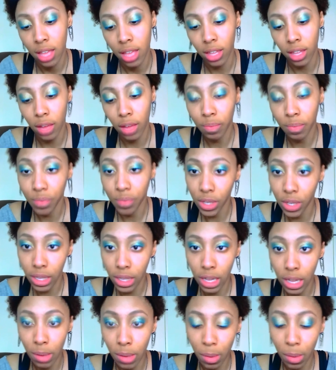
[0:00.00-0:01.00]
So, just
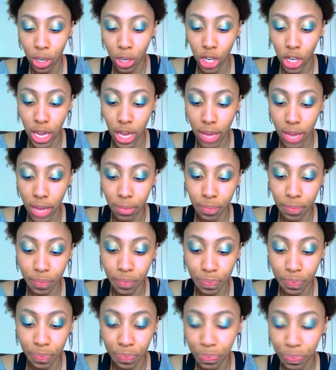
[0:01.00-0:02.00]
cleaning my brush again,
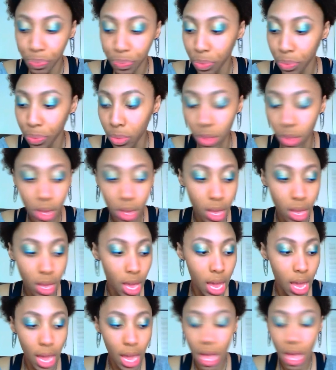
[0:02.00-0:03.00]

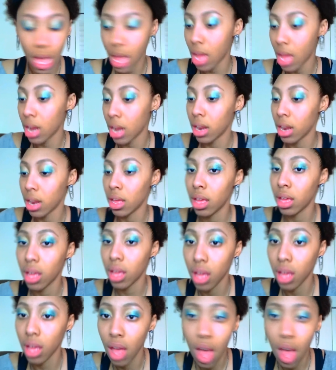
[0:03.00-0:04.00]
and
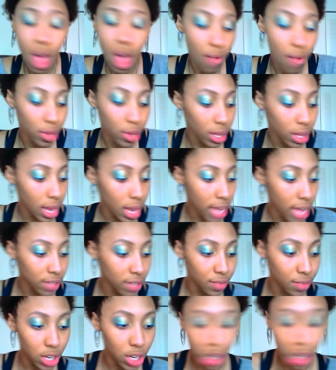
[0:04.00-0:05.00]
for the
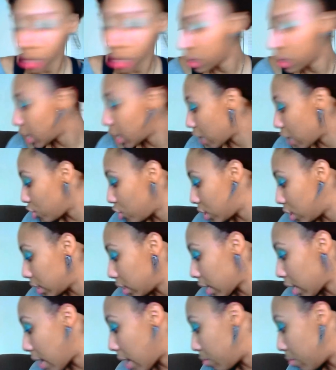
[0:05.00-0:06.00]
last finishing
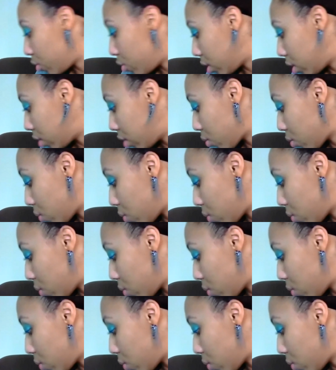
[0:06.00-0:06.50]
touches, I'm just